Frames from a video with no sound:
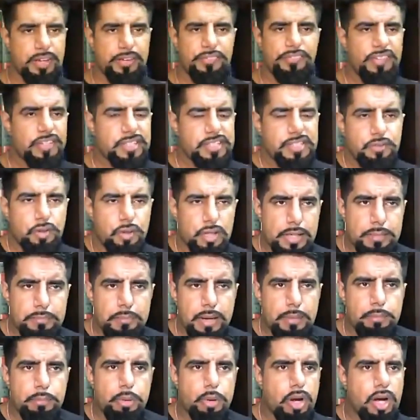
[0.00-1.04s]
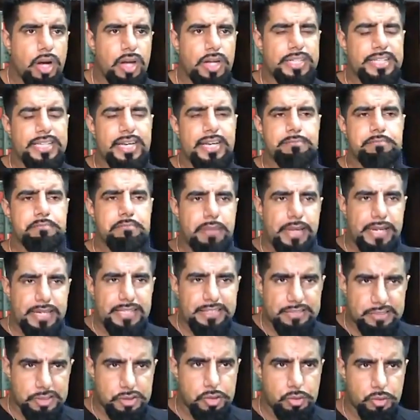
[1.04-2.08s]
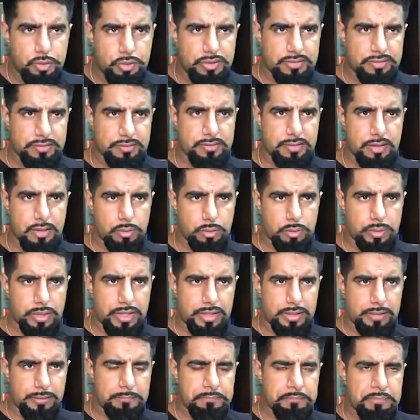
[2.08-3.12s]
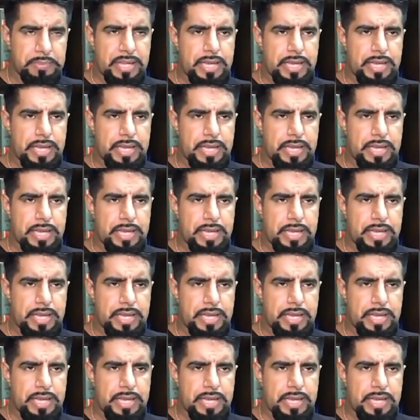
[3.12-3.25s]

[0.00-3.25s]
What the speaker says: Now, first of all, Imam Bukhari had many students, okay?